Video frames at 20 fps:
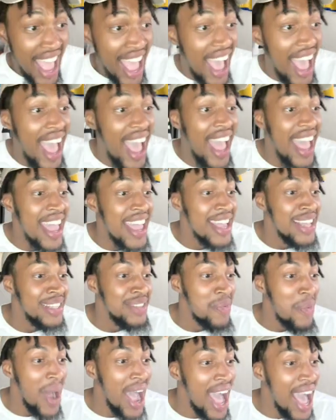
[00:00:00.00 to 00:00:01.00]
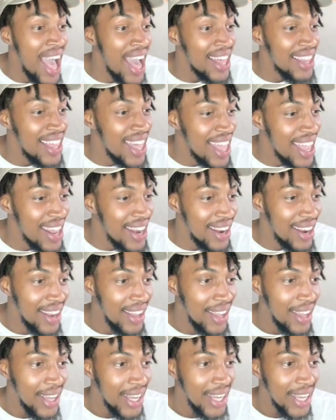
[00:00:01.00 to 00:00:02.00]
And he's wildin'!
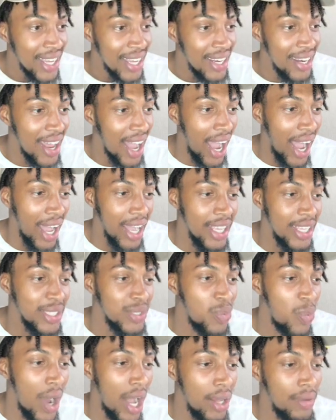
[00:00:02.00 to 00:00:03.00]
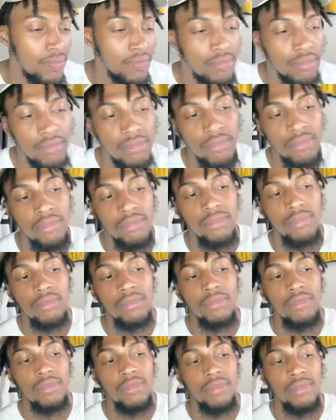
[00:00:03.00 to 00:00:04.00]
Nah, he's what?
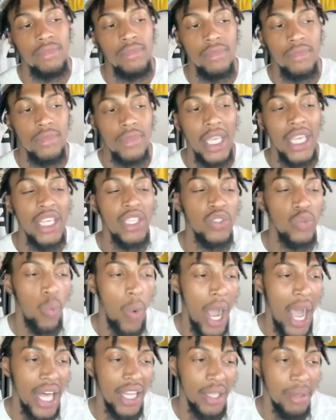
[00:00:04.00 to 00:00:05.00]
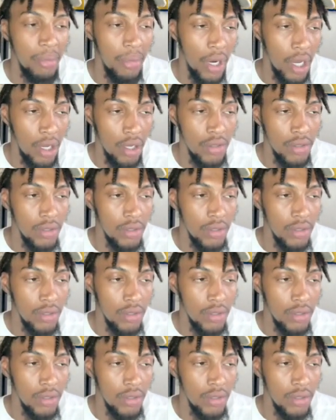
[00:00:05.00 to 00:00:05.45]
He's wildin', bro.